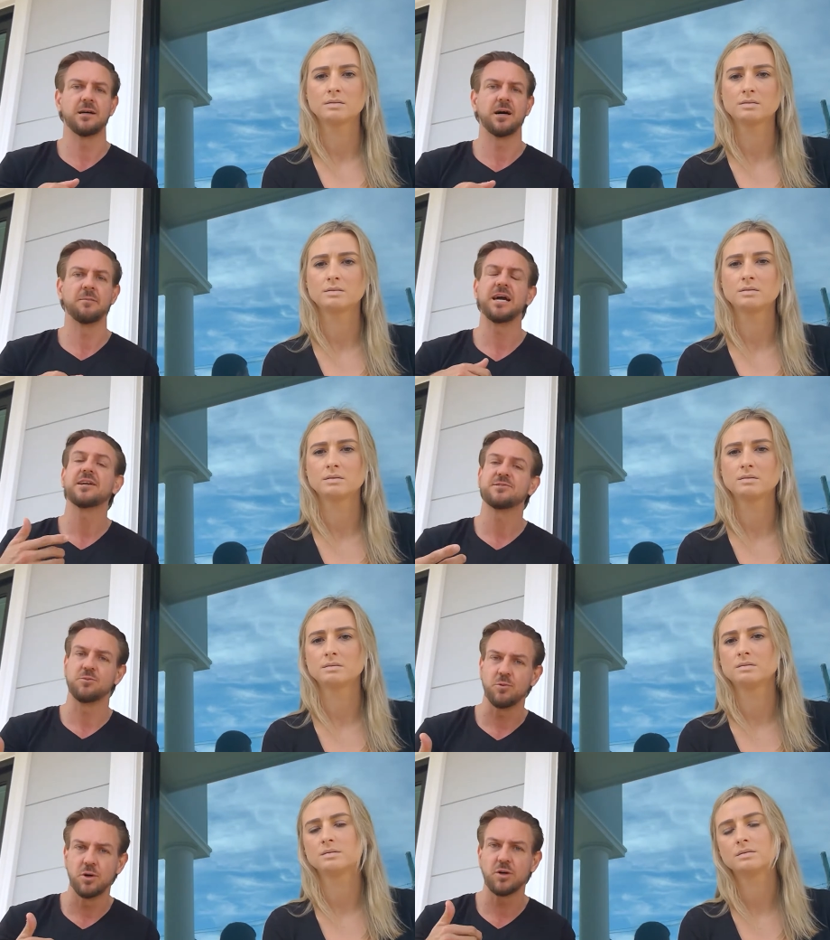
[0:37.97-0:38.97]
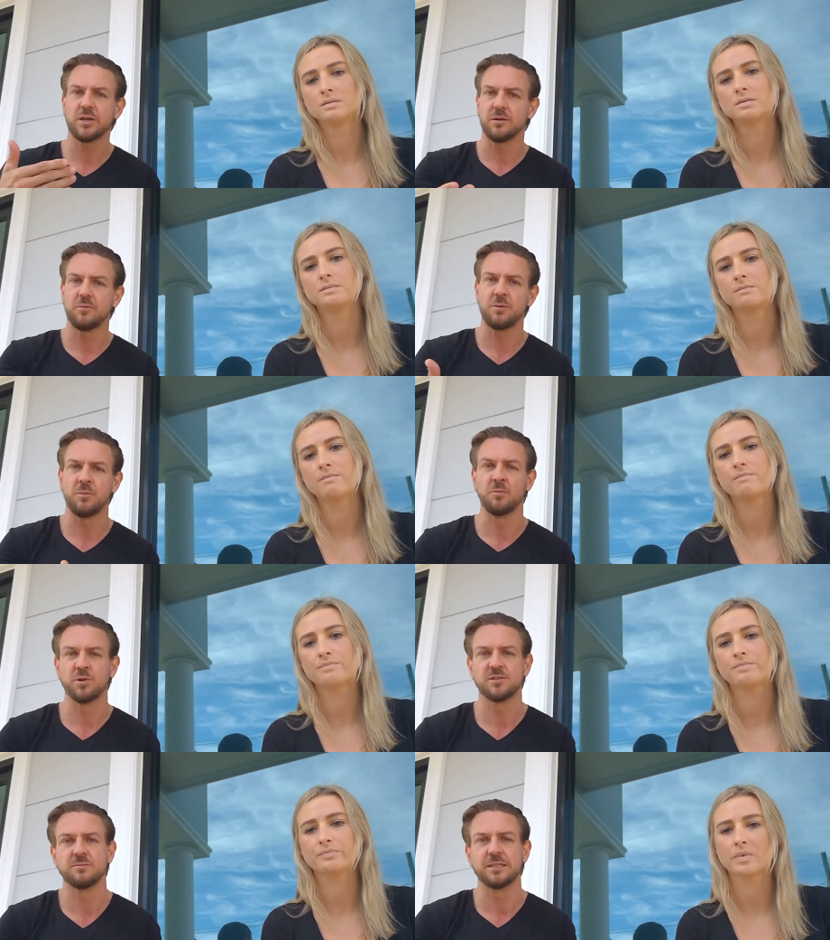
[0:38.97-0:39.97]
Speaker 1: um, how does it work, and, and
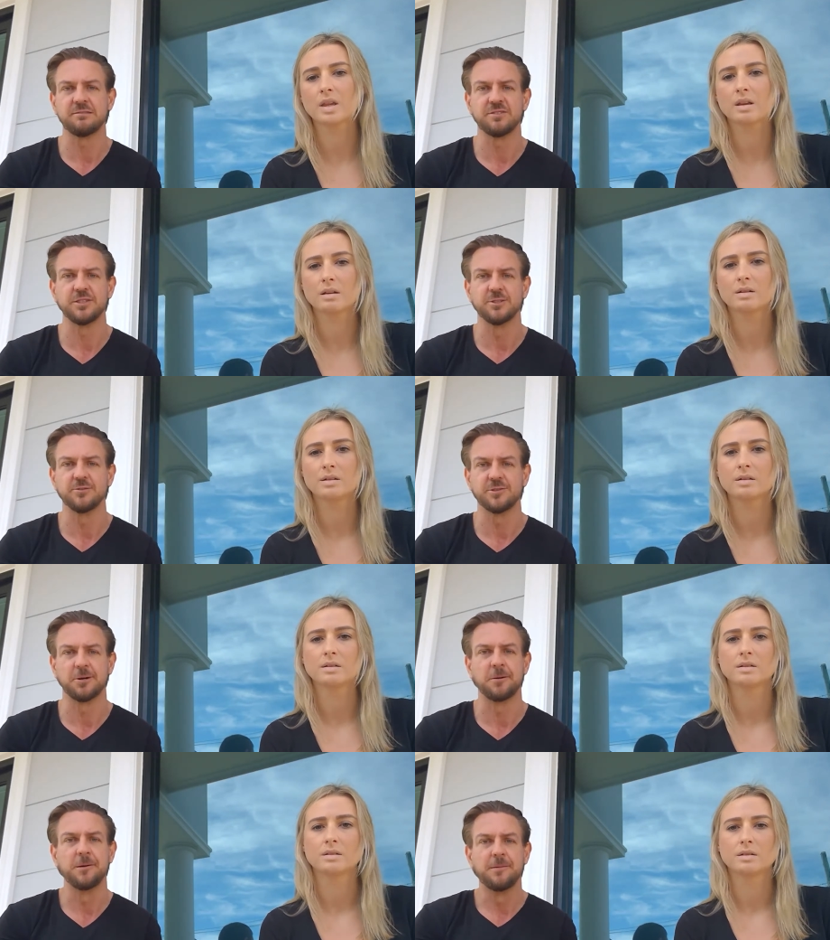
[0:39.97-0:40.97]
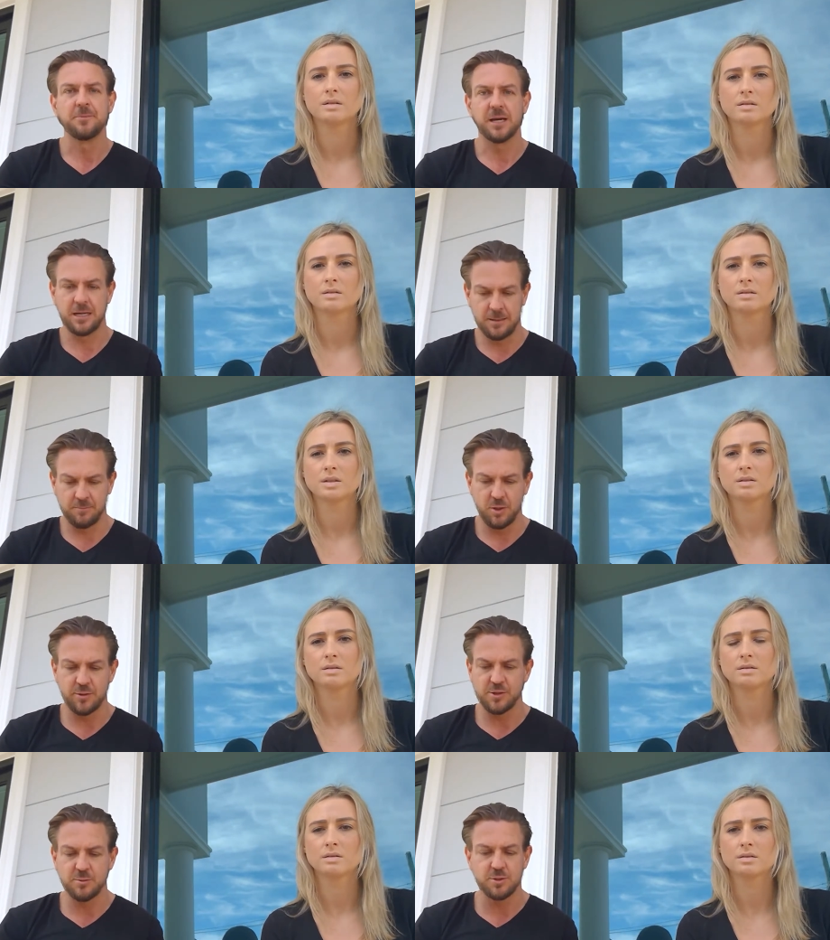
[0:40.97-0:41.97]
what does it mean for you? So, um,
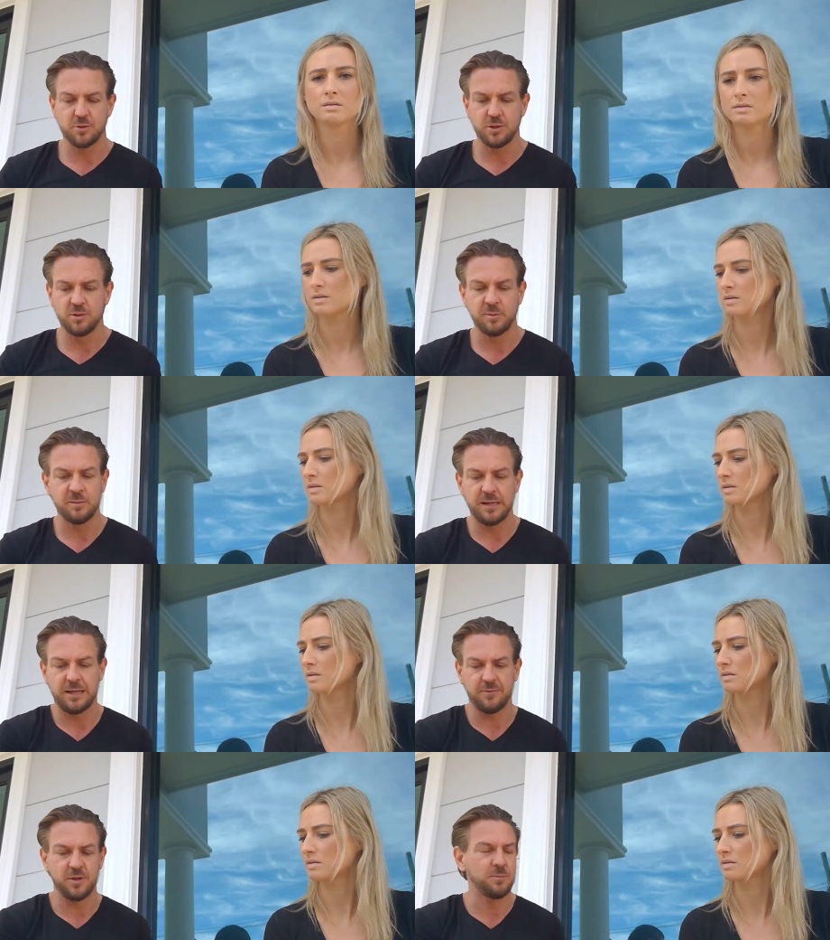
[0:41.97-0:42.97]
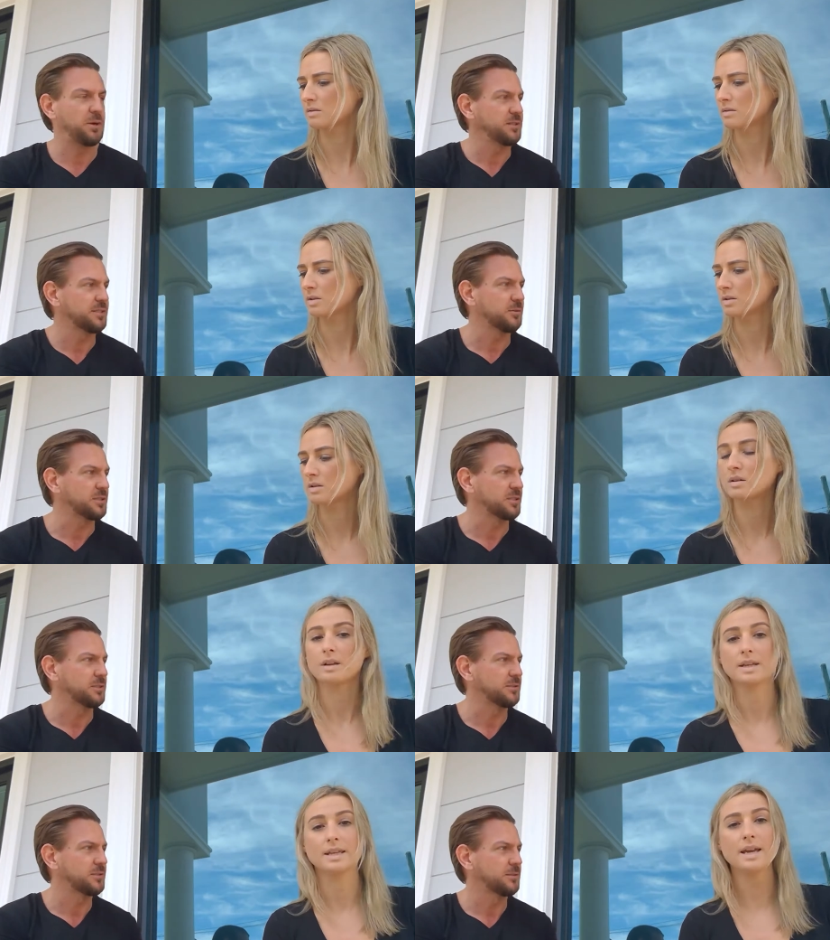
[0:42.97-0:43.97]
Lauren, do you want to talk a little bit about the policy
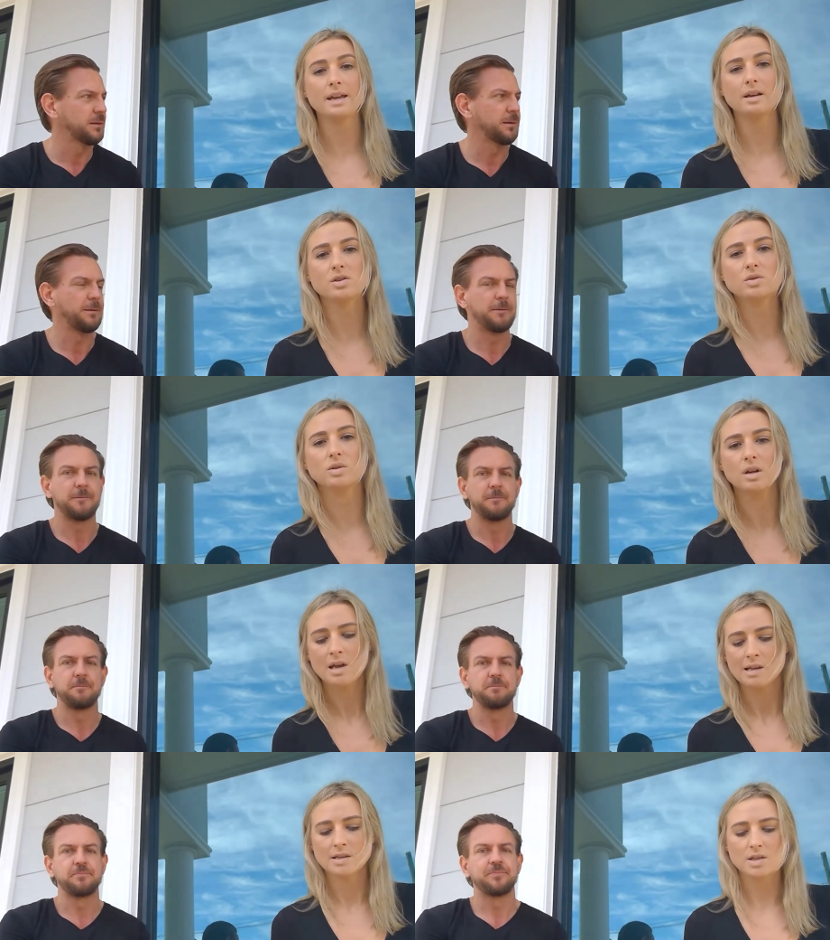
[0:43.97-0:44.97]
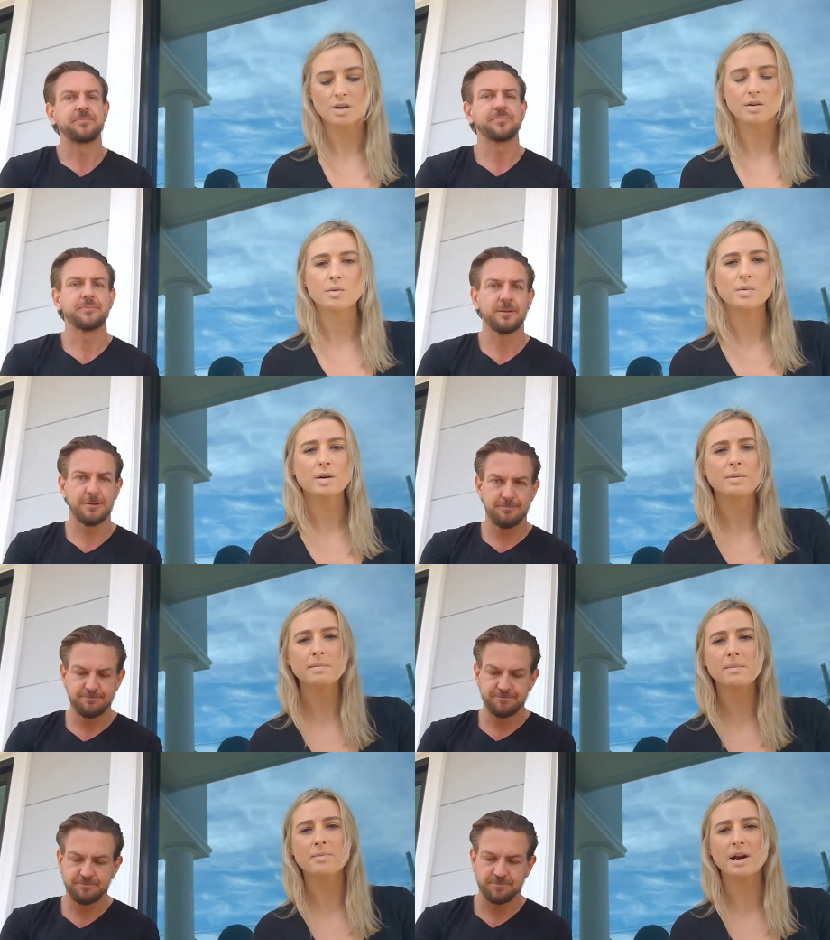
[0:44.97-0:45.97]
questions?
Speaker 2: Yeah, yeah, sure. So we can
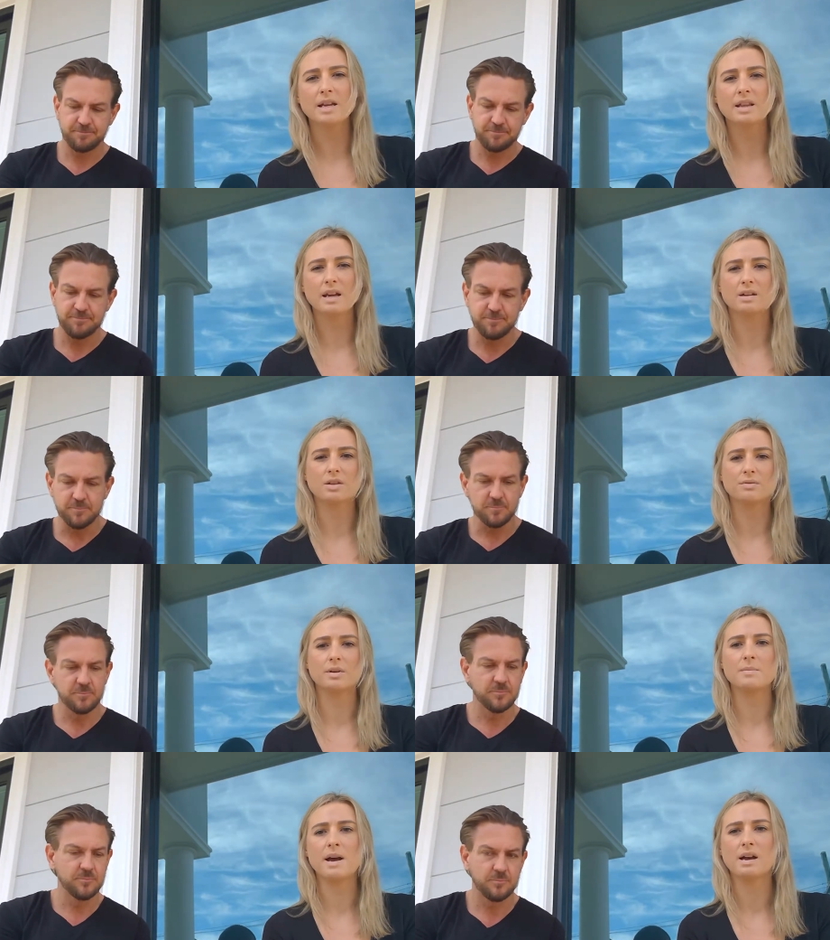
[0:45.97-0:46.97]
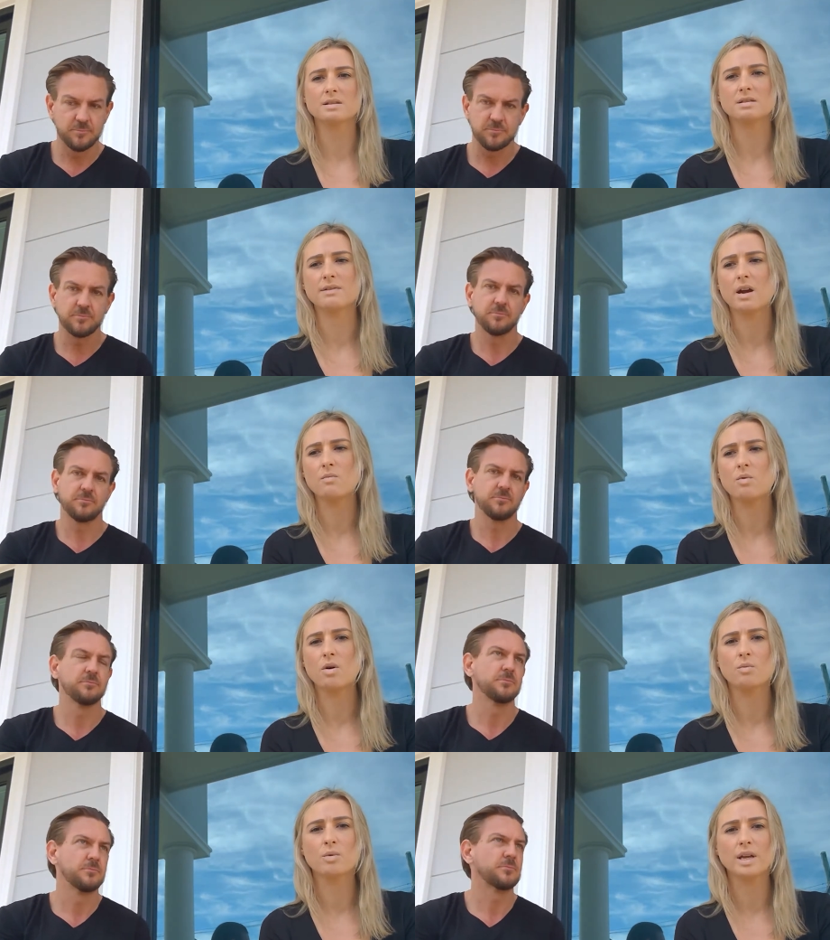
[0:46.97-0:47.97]
probably break that into three parts around
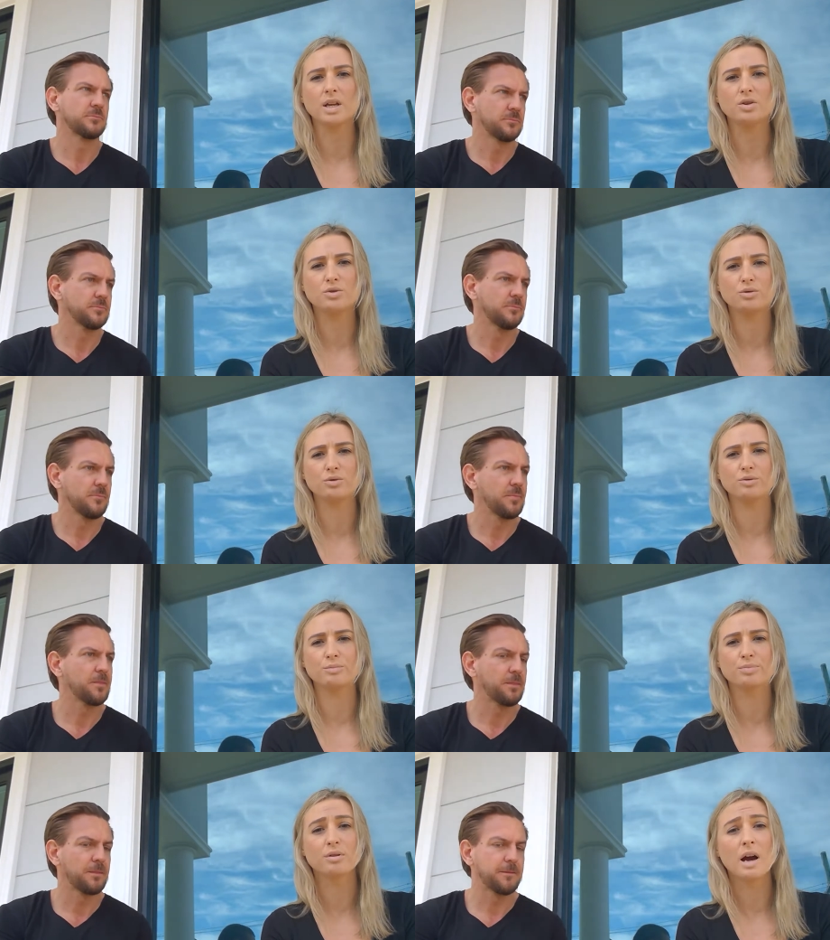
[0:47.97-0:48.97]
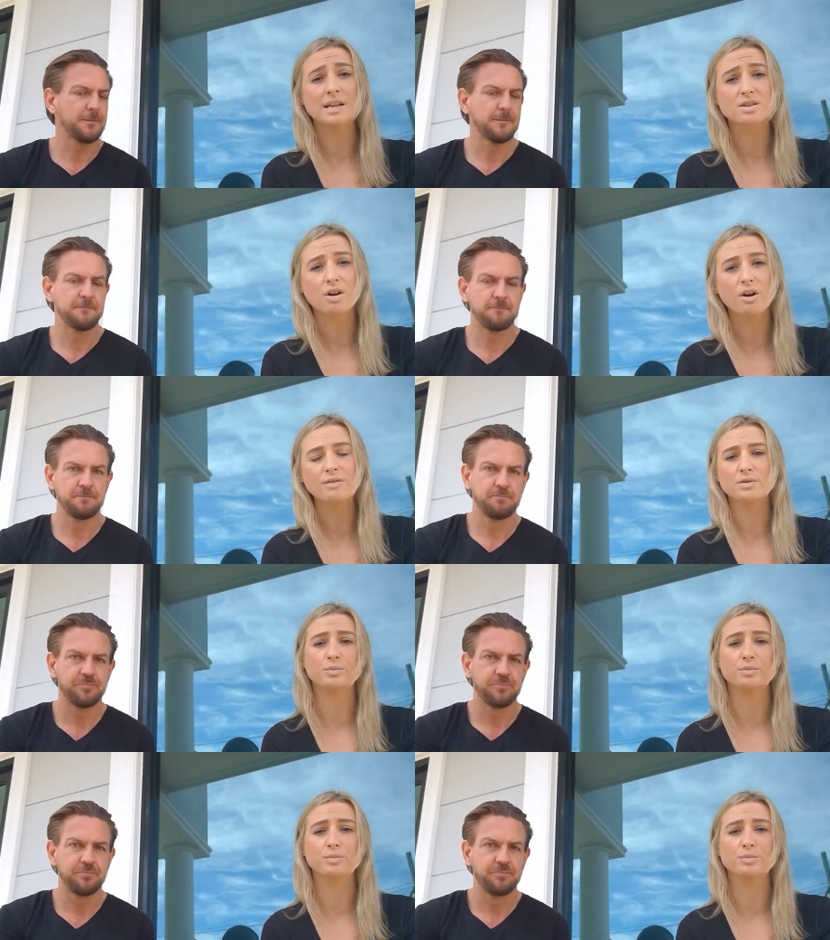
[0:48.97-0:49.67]
what we knew prior to COVID or